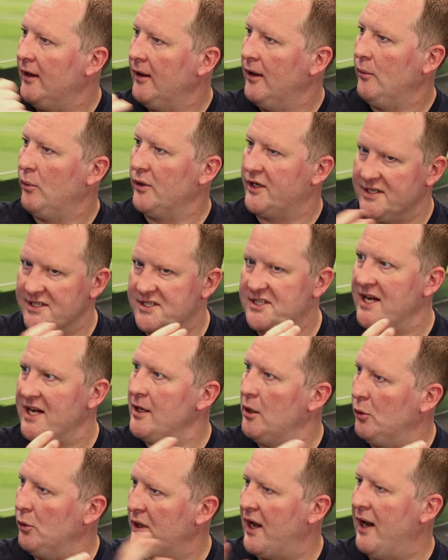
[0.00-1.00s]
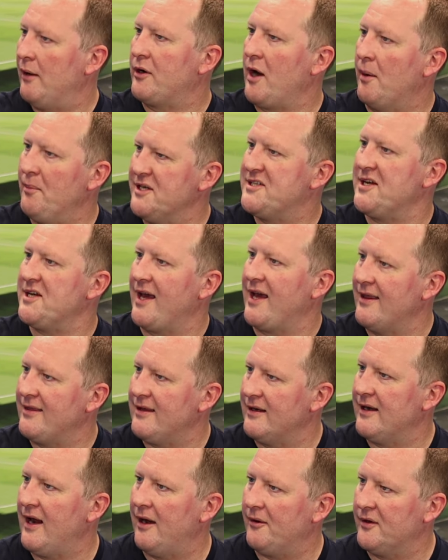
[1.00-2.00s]
we can see it all now coming together
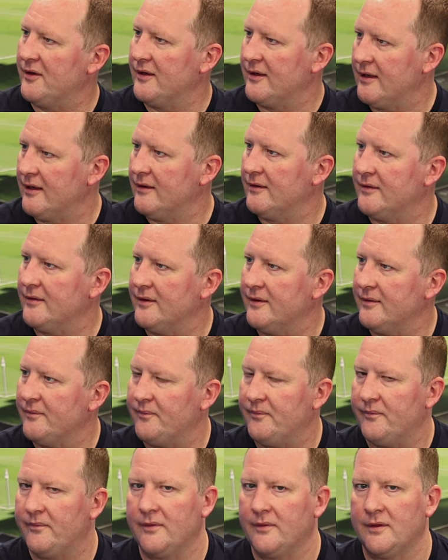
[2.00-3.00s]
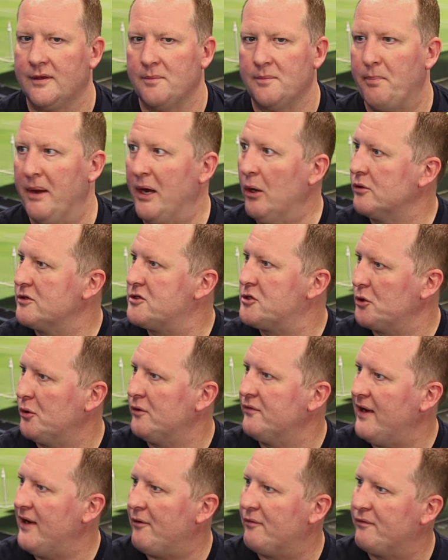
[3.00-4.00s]
now that the build
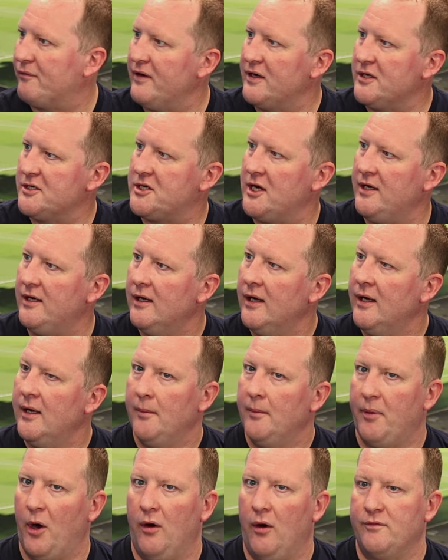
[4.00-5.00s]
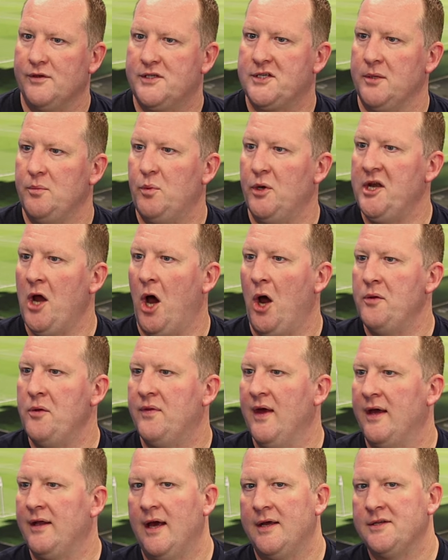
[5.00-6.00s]
sort of now finishing. But obviously we know
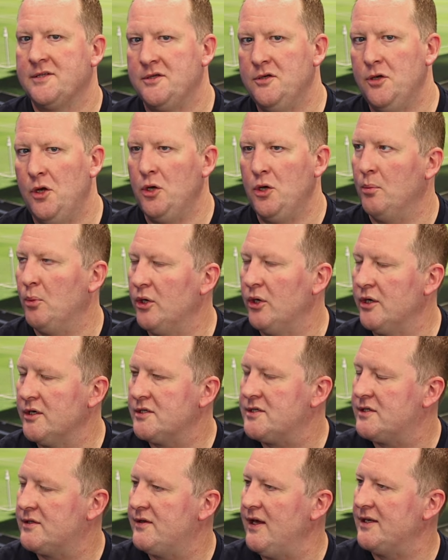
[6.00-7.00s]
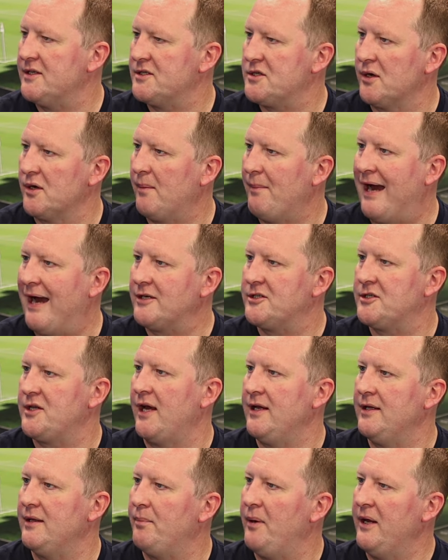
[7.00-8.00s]
that there's numerous things on a match
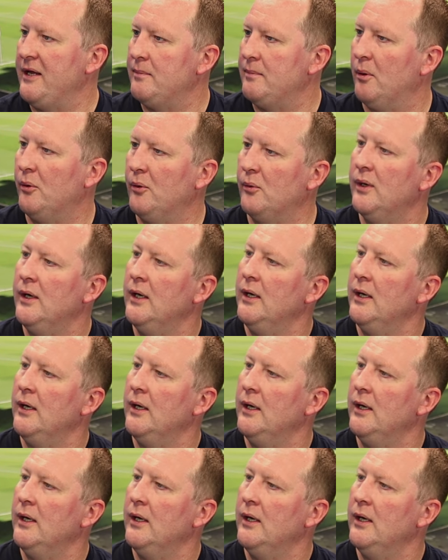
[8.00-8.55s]
day that people